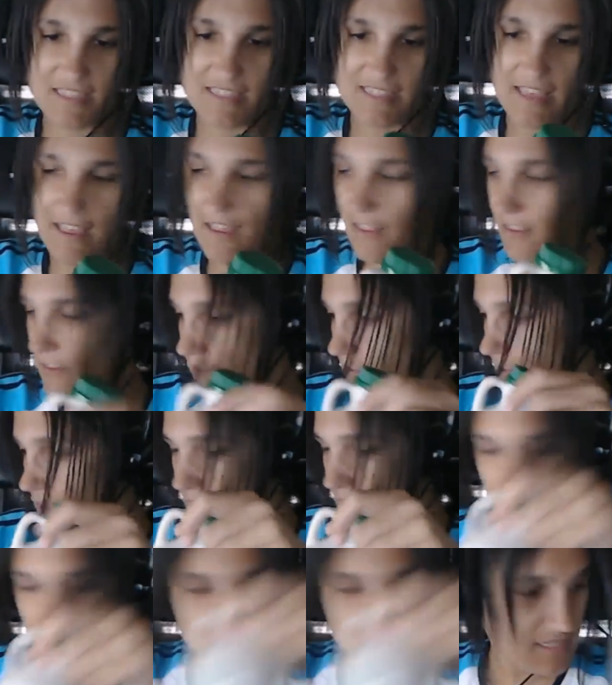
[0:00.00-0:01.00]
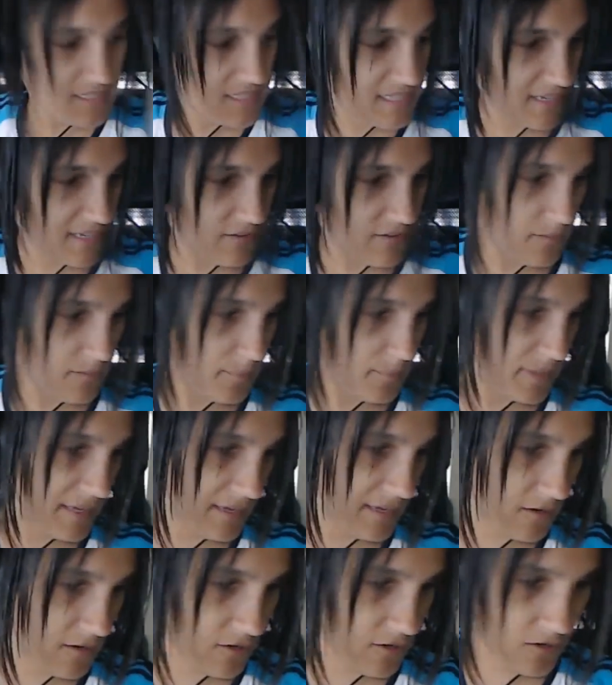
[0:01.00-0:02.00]
sell syrup
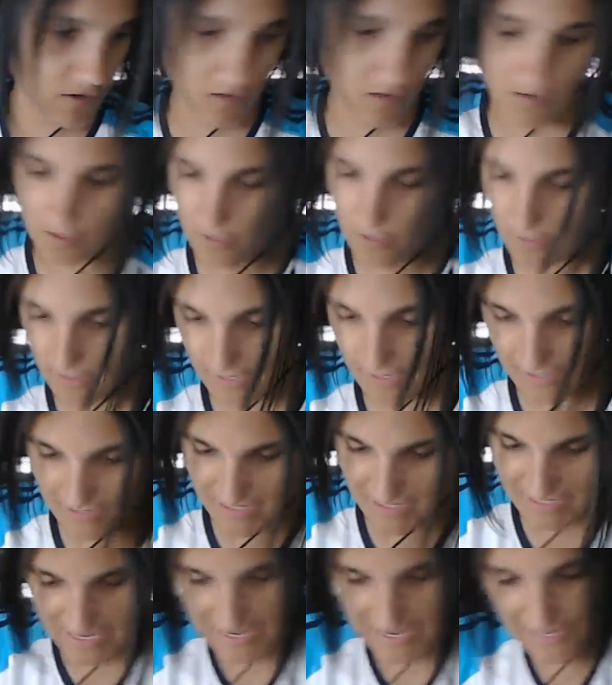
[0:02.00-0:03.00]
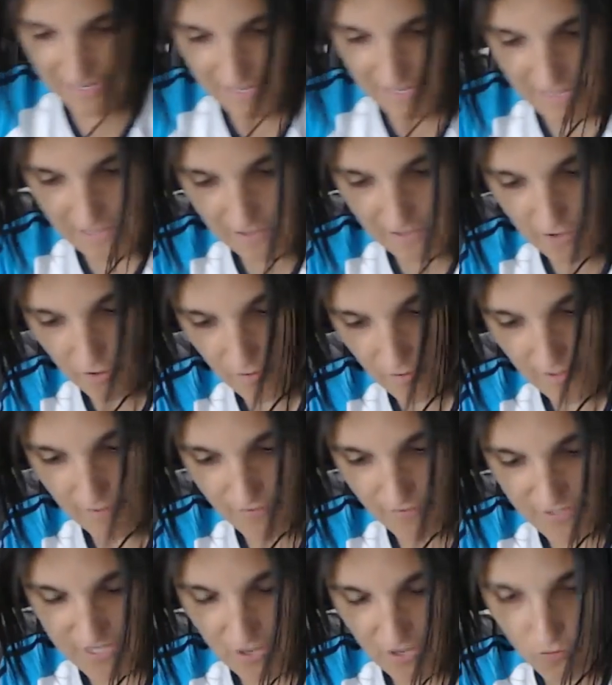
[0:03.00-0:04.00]
here in San Diego, they
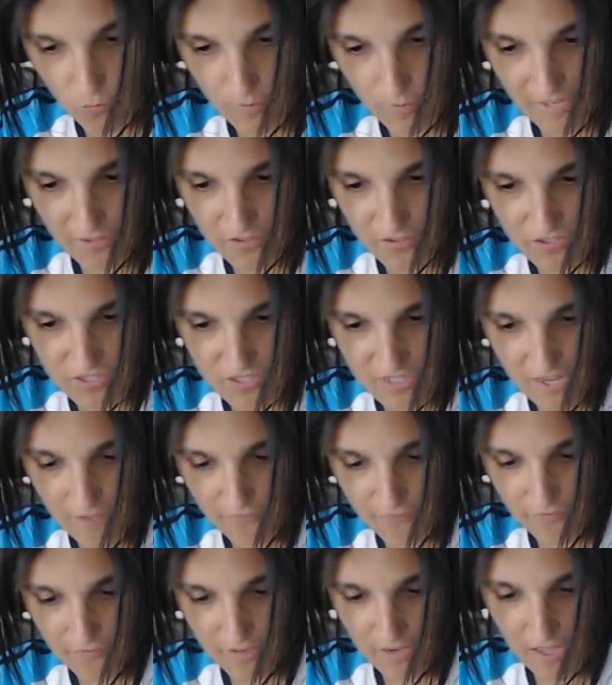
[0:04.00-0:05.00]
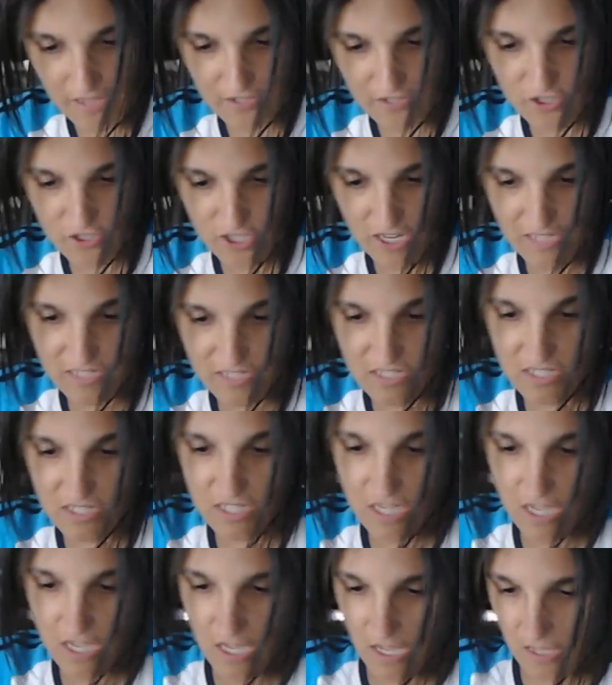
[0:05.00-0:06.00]
even sell real stuff and not
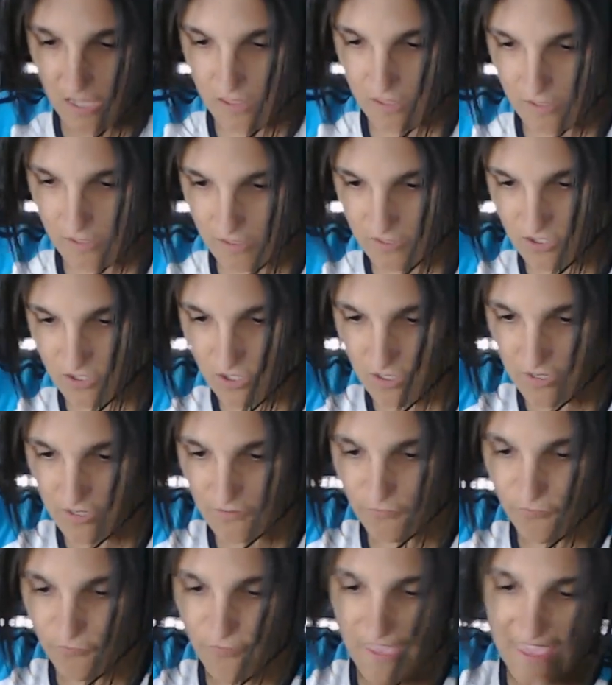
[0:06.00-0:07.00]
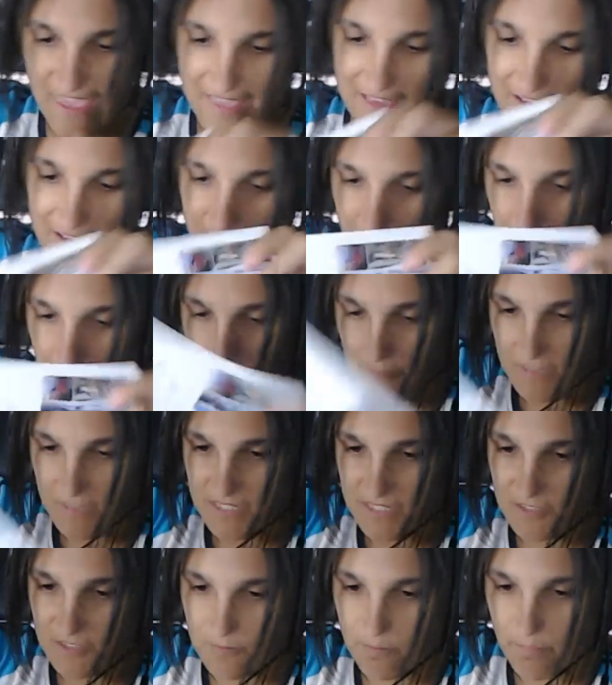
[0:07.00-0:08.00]
just the sort of fake
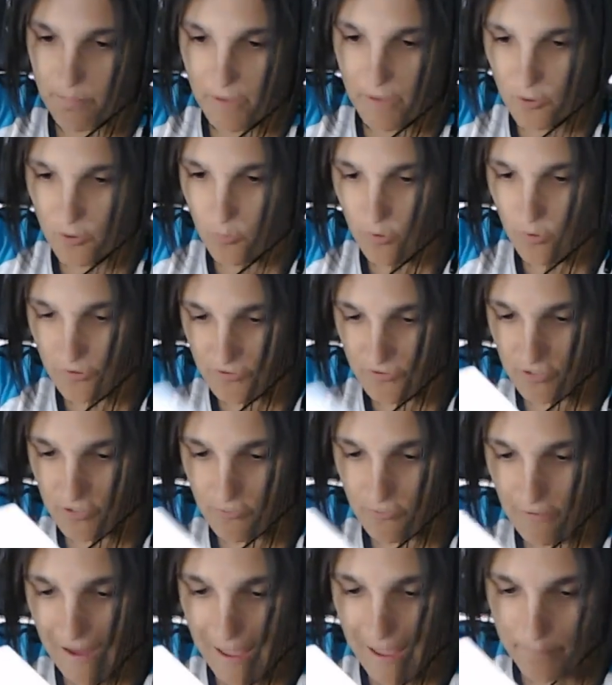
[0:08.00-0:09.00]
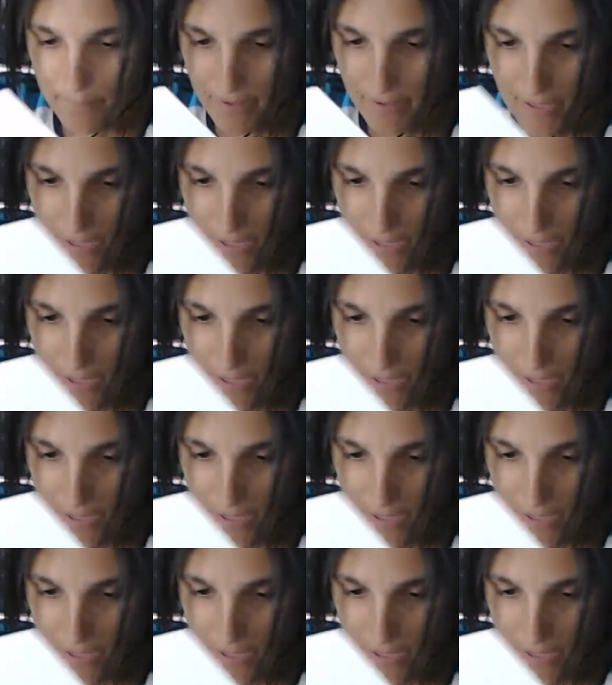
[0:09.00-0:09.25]
Mrs. Butterworth's crap.